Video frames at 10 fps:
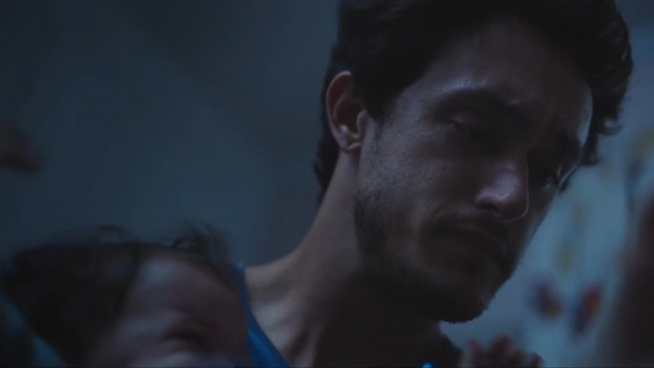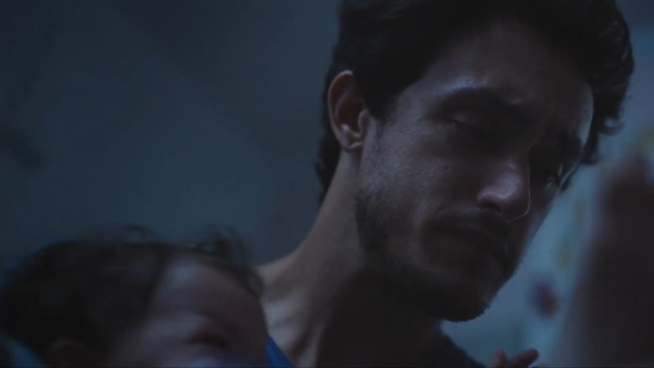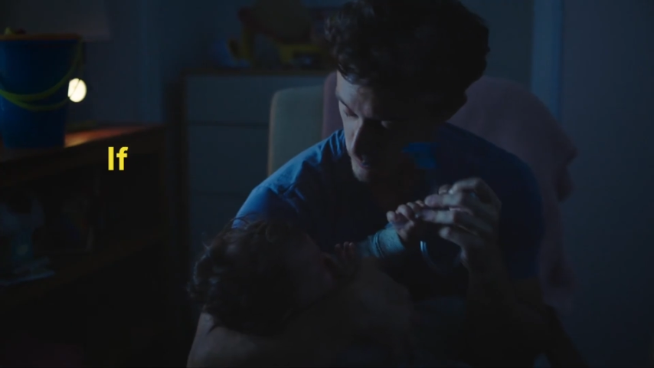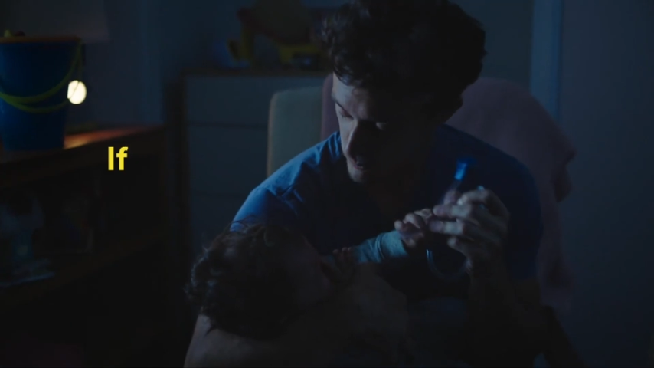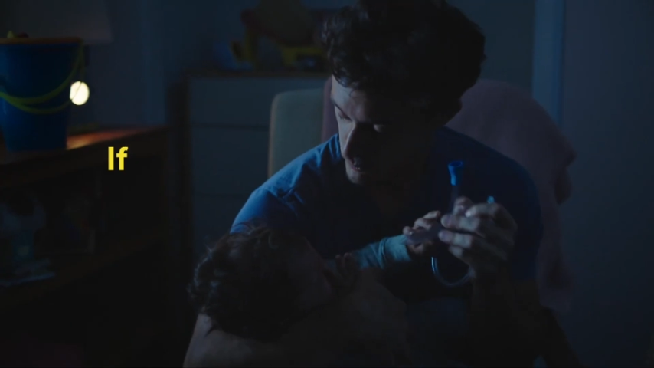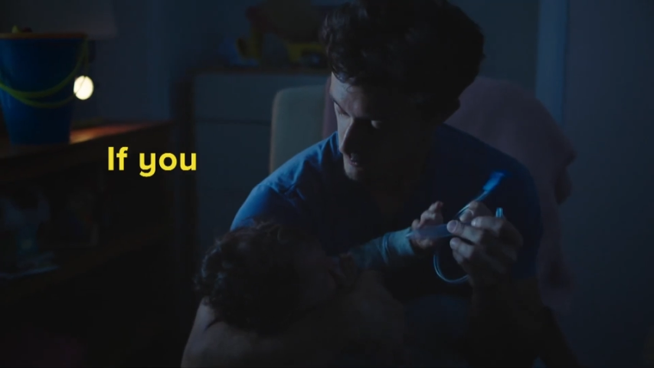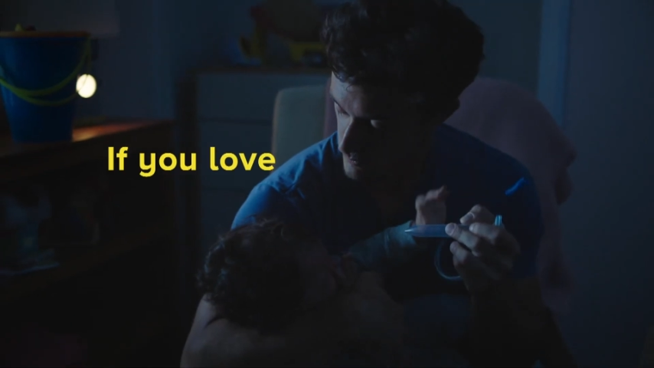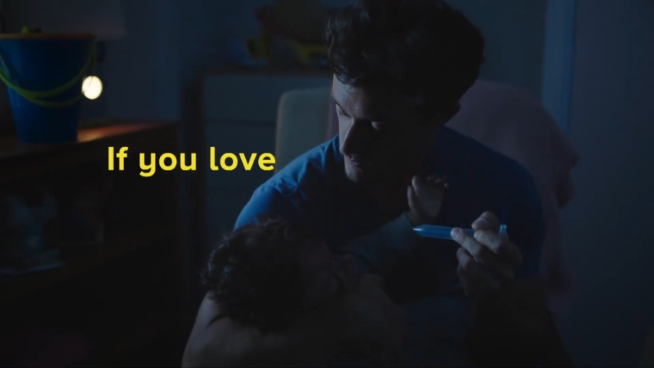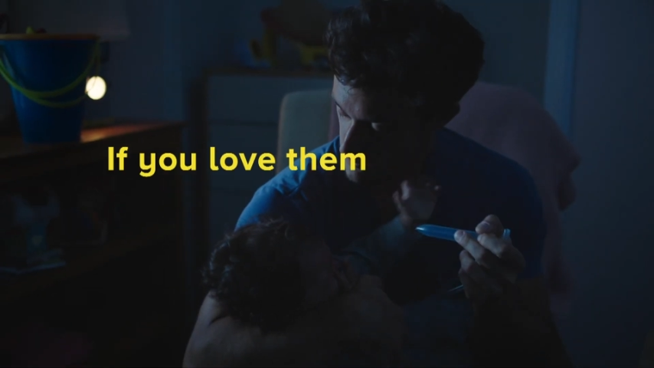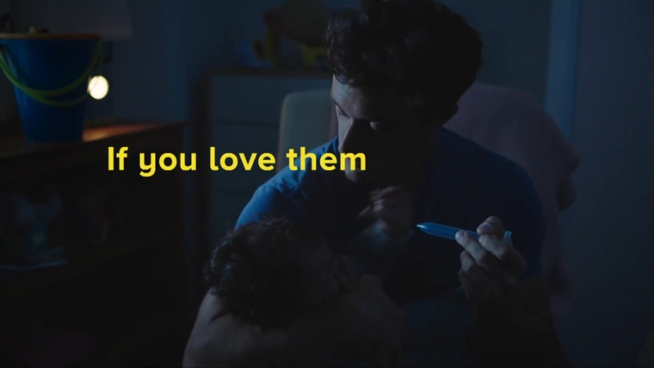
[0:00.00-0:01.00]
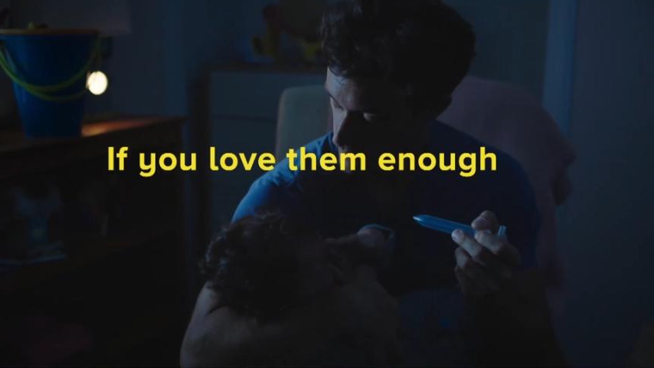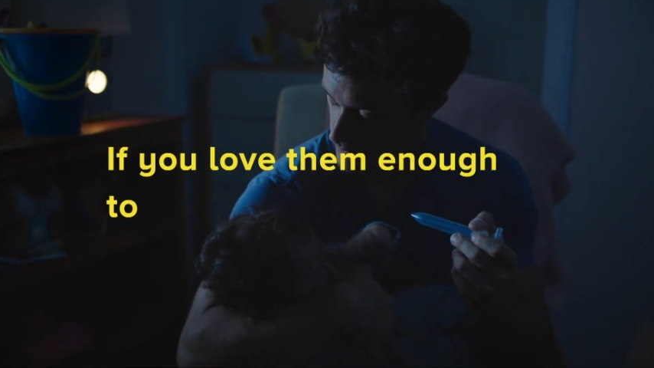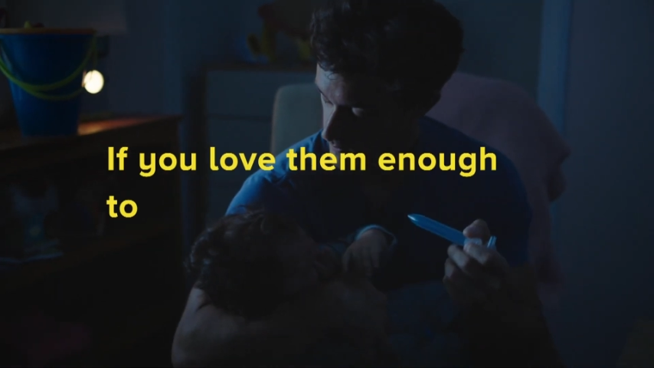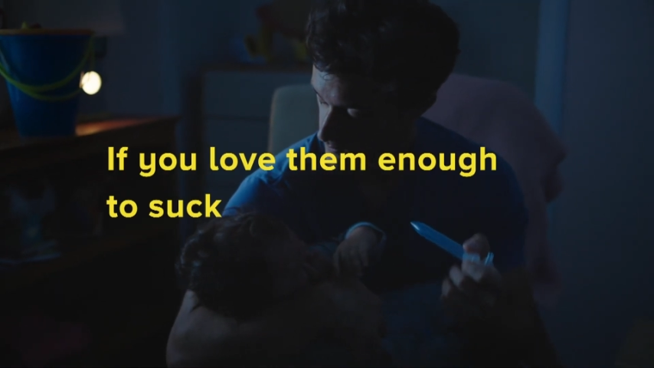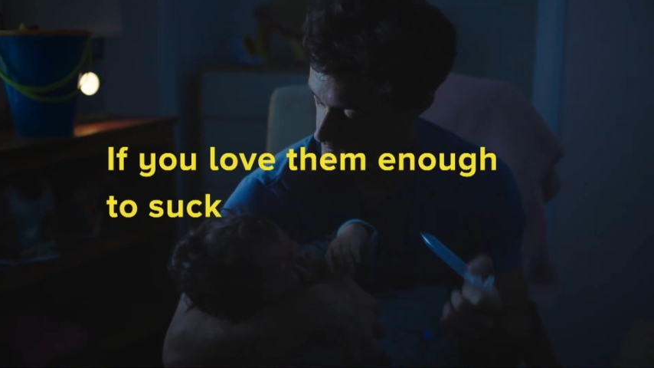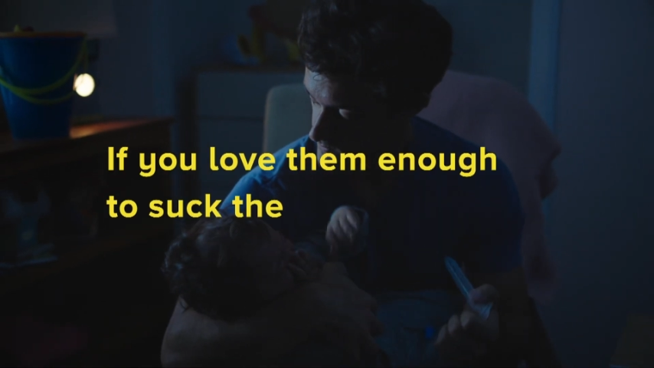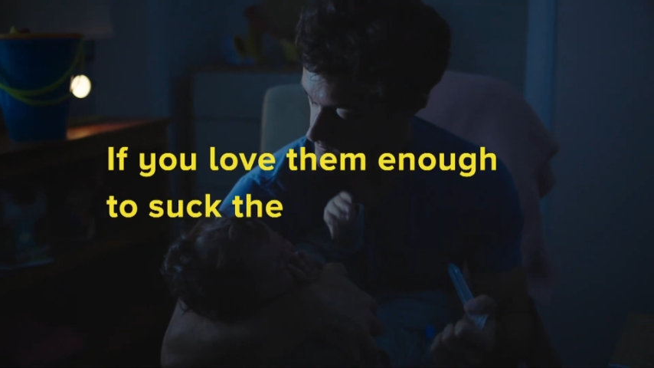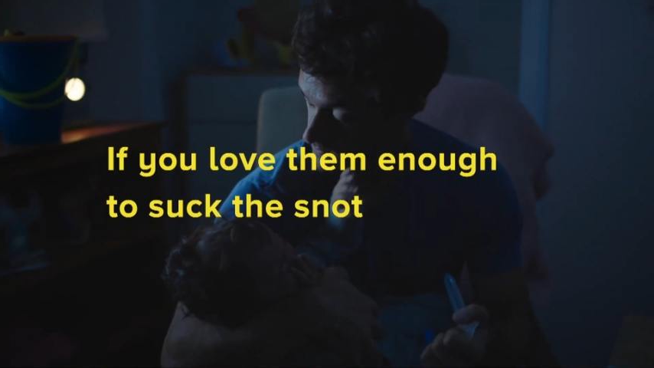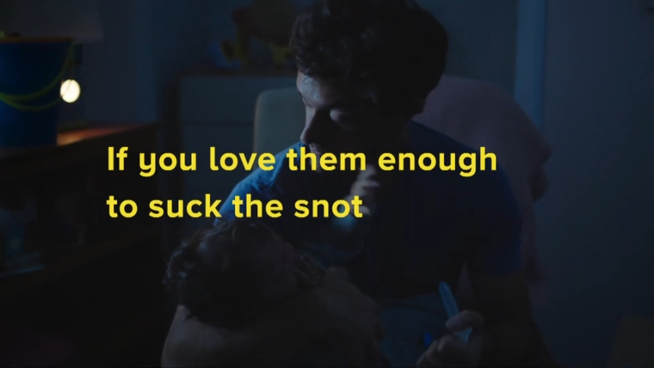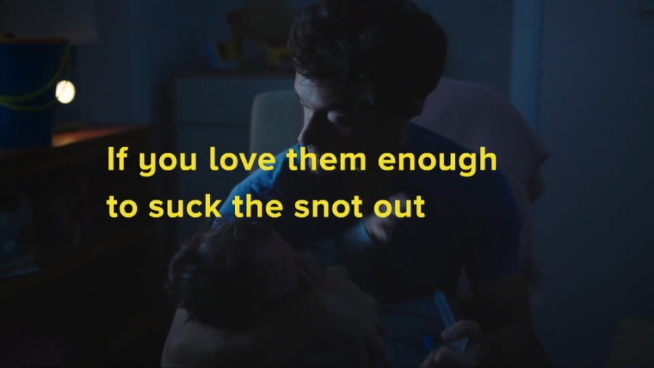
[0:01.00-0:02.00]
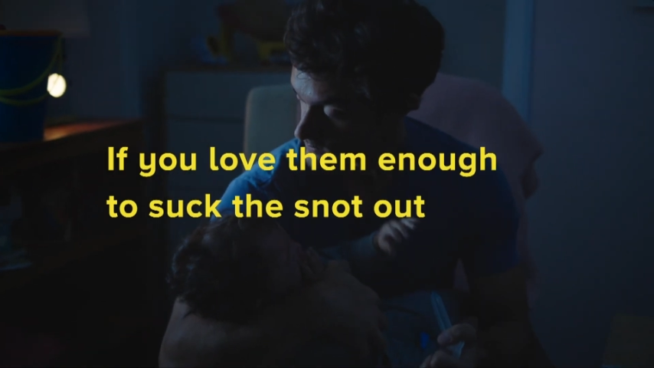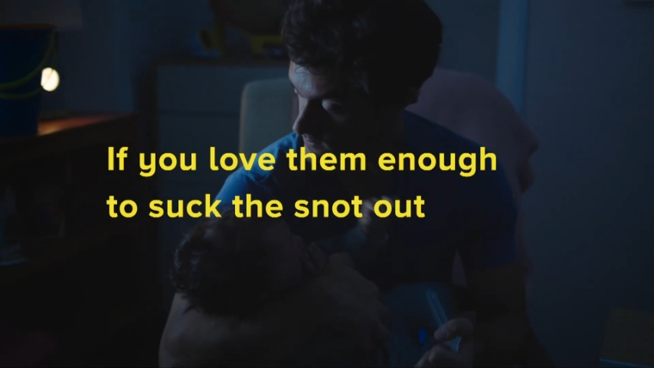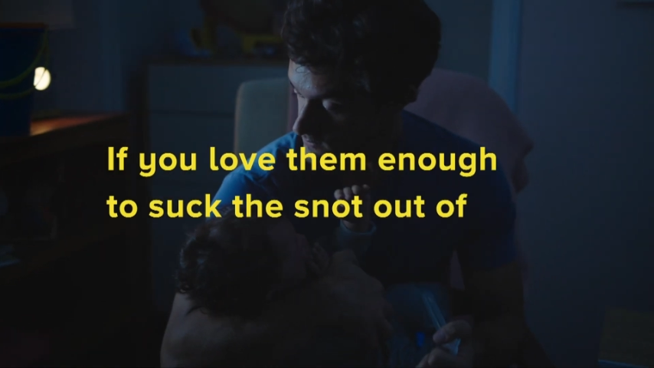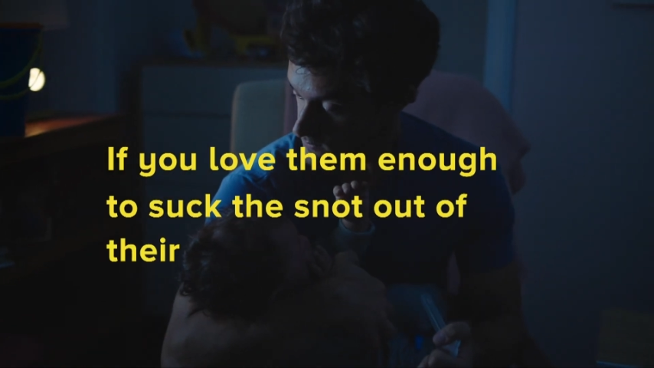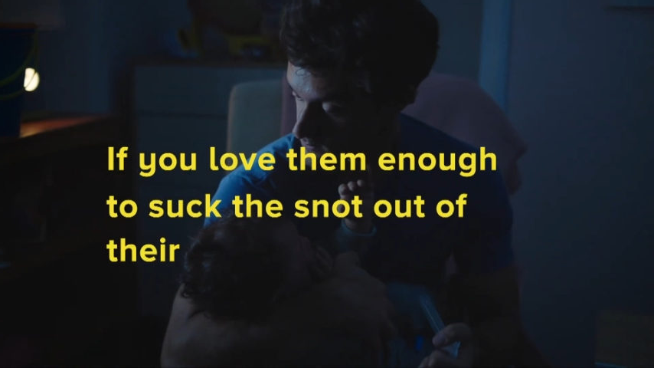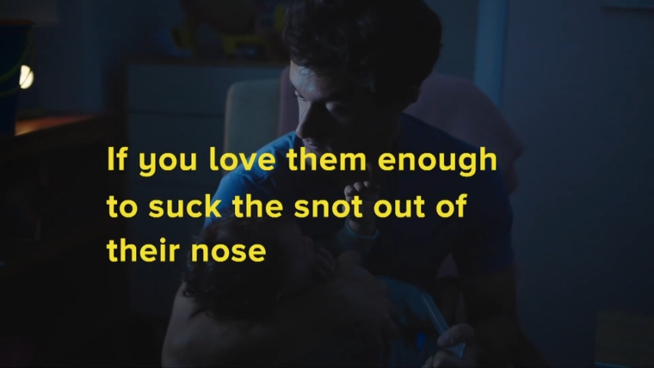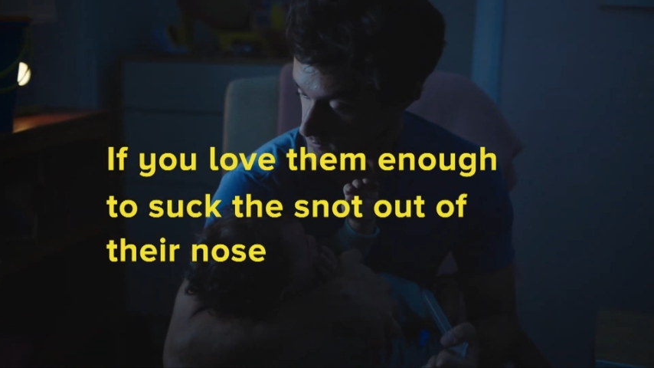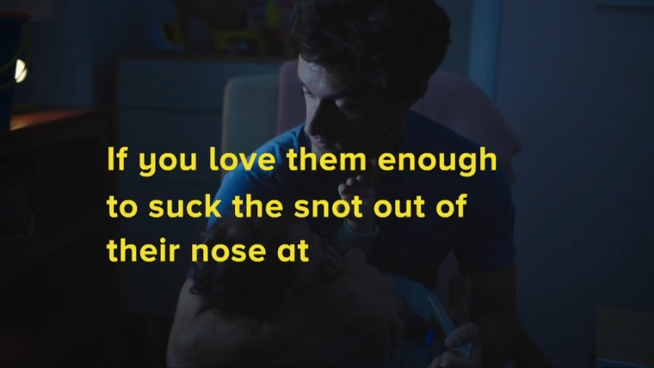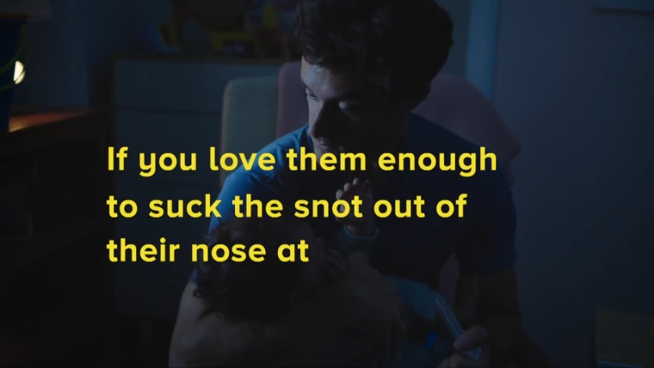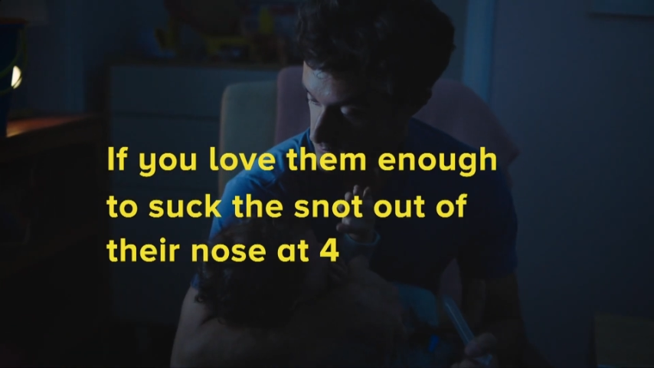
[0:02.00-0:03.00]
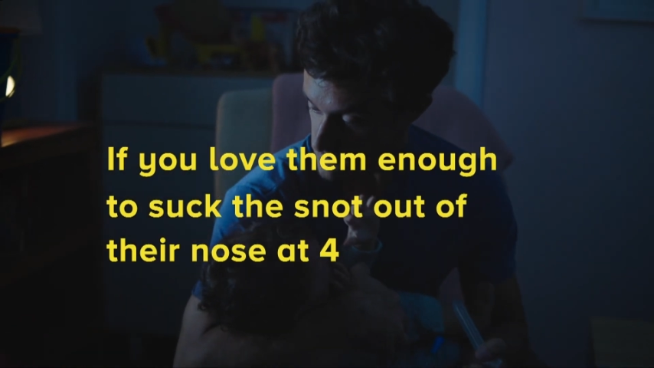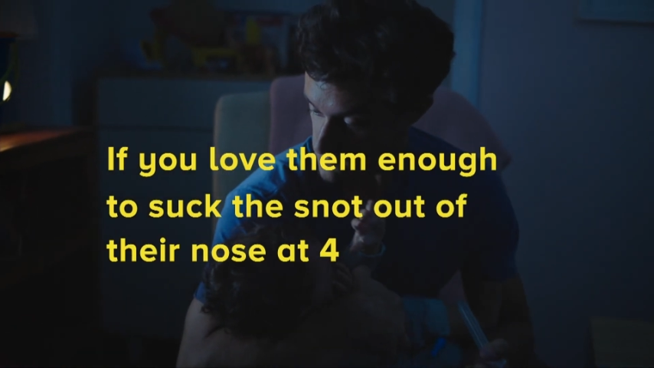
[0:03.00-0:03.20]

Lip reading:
[unreadable: no face in view]